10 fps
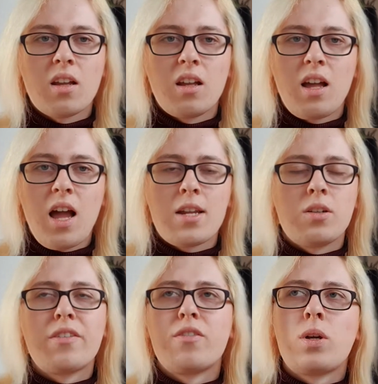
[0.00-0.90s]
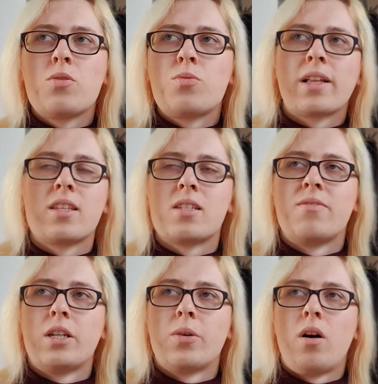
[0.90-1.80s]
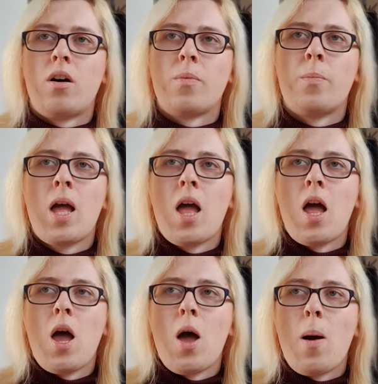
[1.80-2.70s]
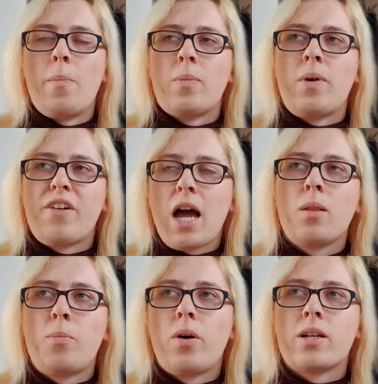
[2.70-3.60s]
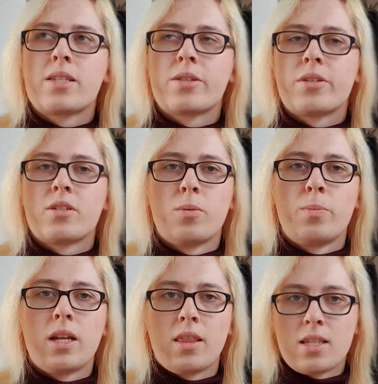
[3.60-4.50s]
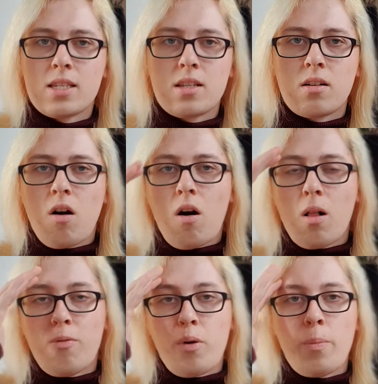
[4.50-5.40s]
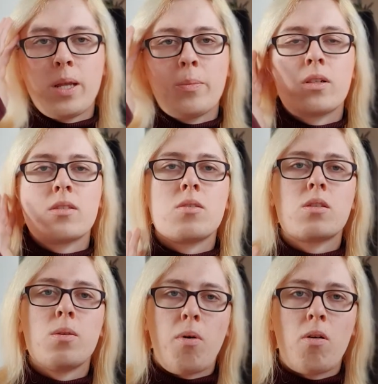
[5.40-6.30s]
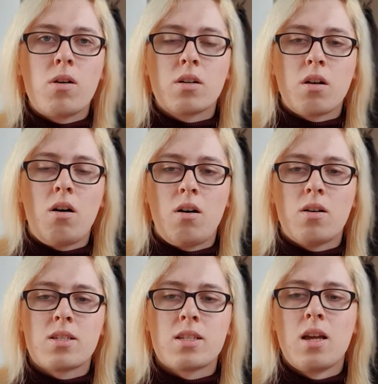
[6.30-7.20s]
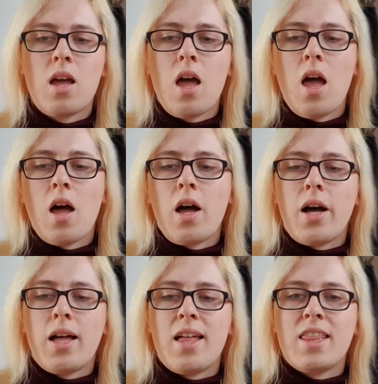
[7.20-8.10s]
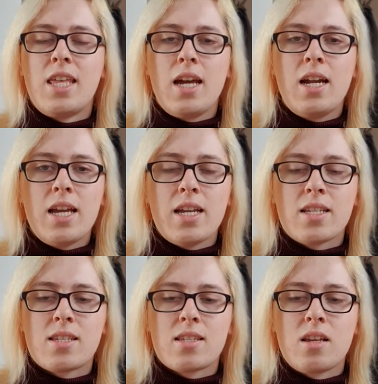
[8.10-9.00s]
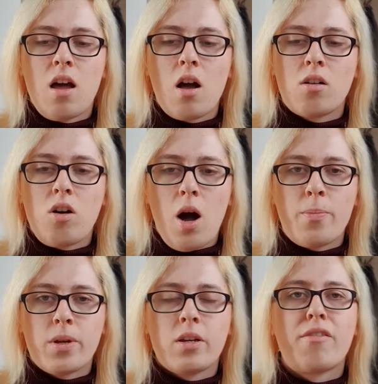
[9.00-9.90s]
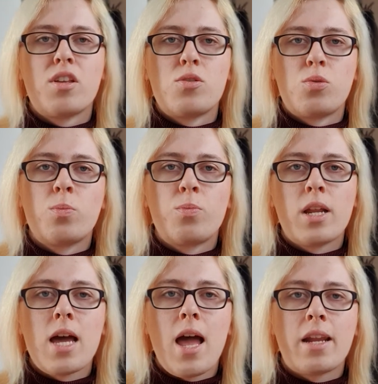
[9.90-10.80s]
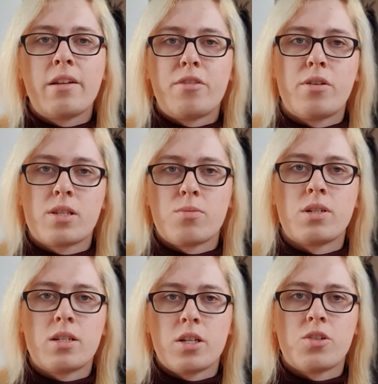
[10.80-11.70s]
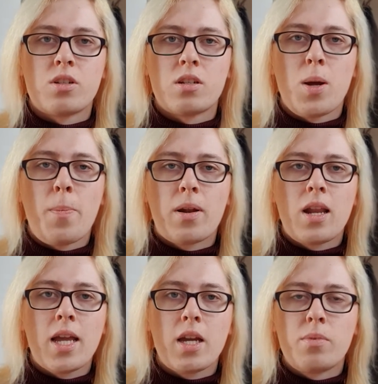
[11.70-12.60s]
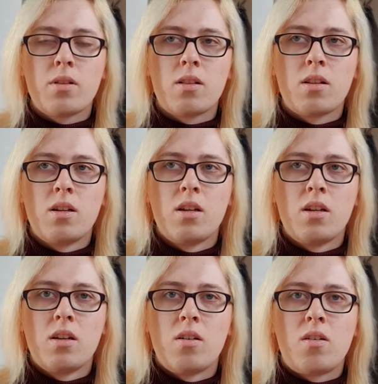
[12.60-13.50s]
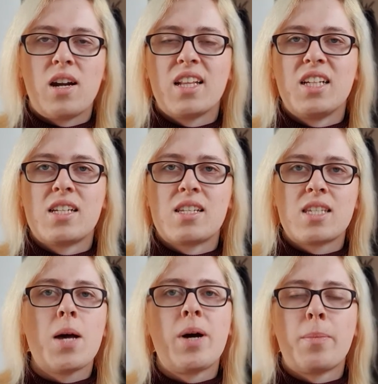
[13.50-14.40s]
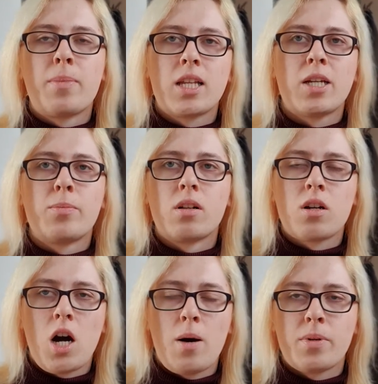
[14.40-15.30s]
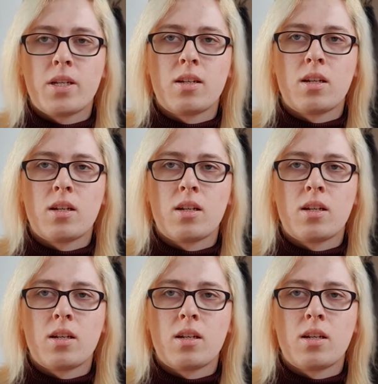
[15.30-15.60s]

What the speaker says: I don't even want to drag this video on, but my final point is going to be, and this is a call for people to support a cause, there is a copy of the Tomb Raider Anniversary Edition, a playable, or at least semi-playable copy,